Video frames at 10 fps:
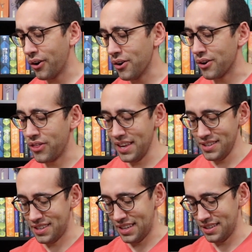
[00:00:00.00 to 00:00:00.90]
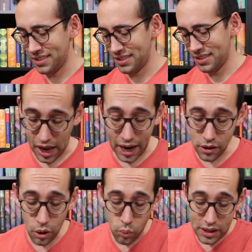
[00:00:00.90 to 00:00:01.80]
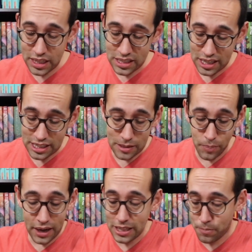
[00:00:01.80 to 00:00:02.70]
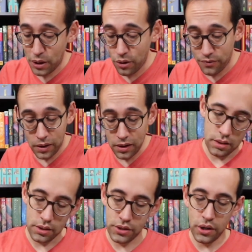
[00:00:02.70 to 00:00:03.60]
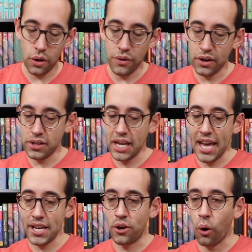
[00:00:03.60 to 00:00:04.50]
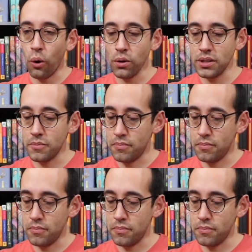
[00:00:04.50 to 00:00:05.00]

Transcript: earth is this? I don't know what this is, but it's beautiful. So there's a gold